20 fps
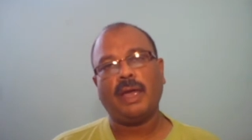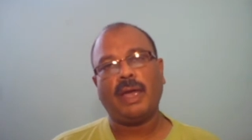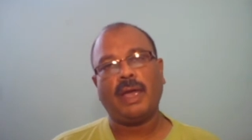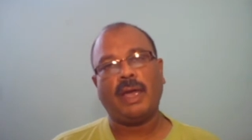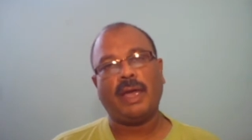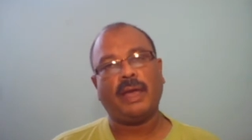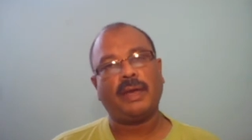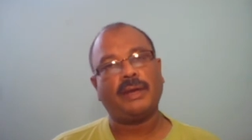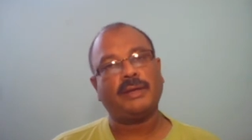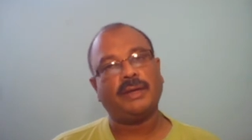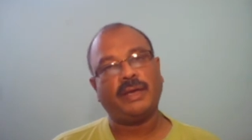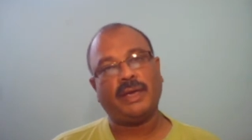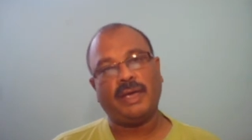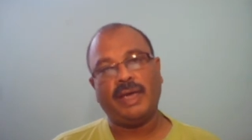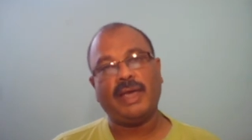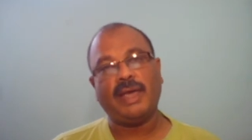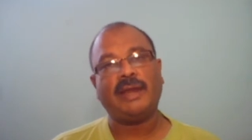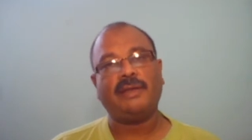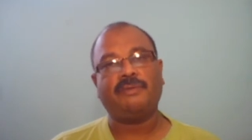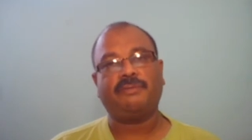and
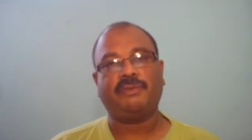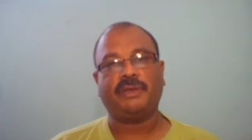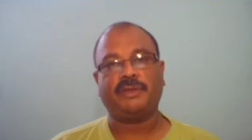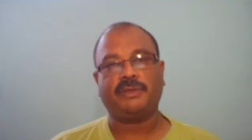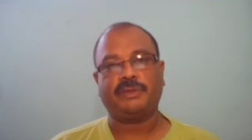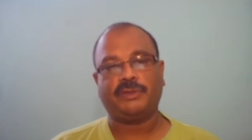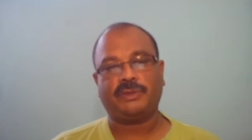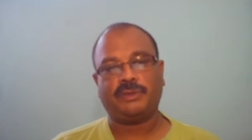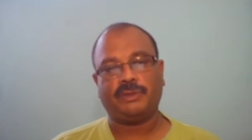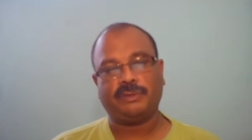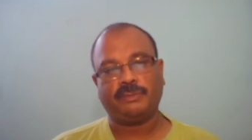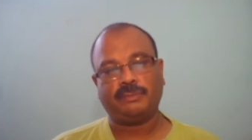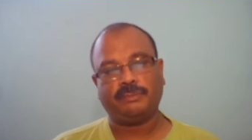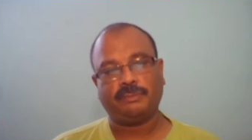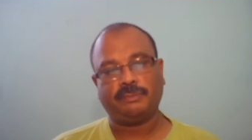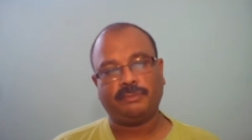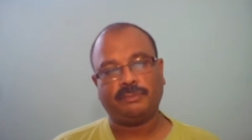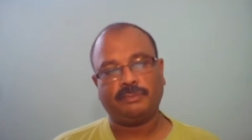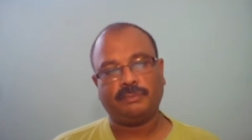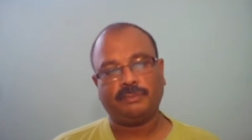elephants,
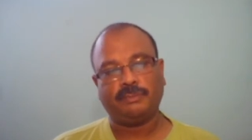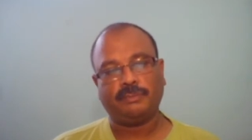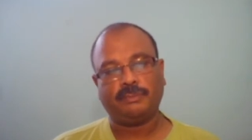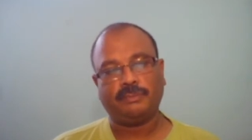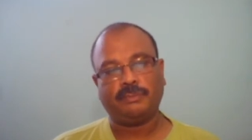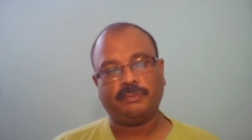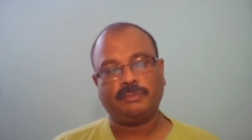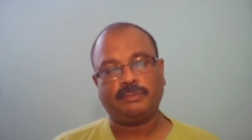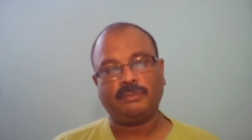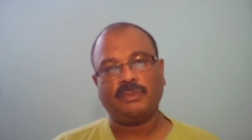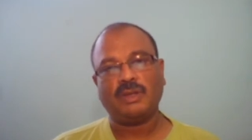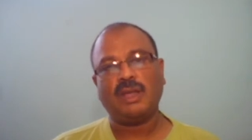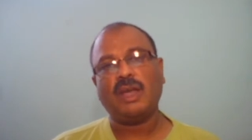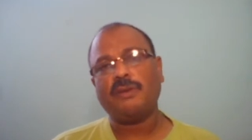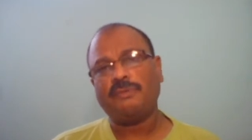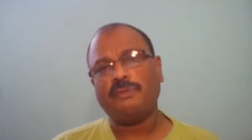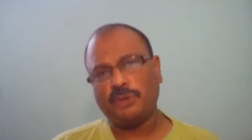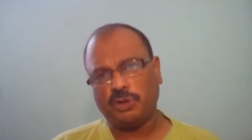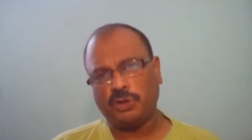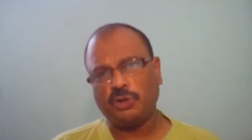
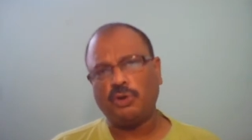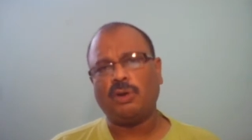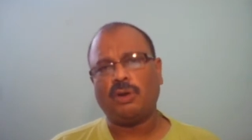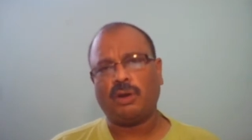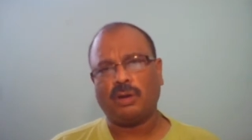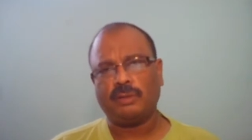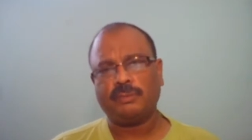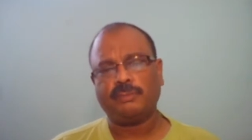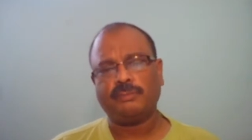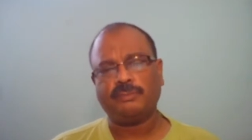and for sure